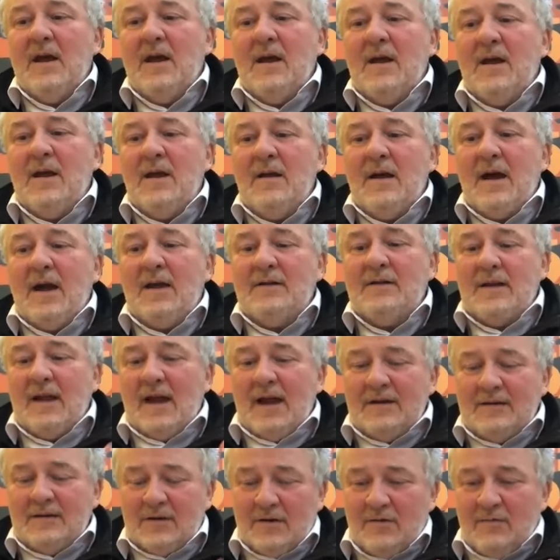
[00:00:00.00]

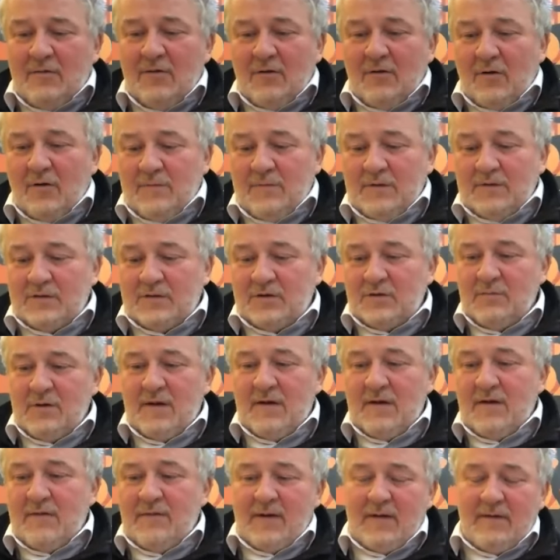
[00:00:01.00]
I do hope that some of
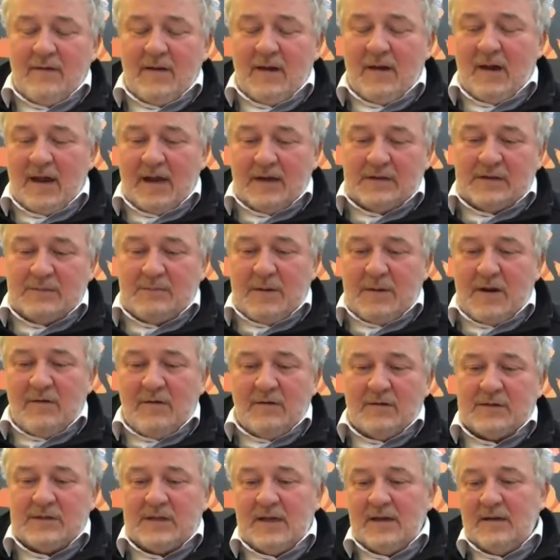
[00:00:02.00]
you have
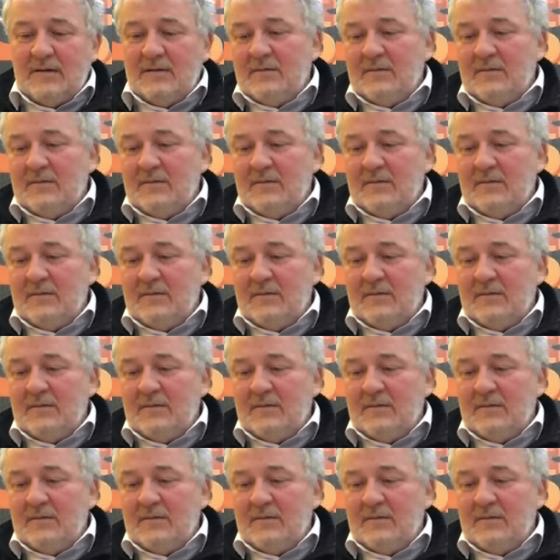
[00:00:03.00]
experienced it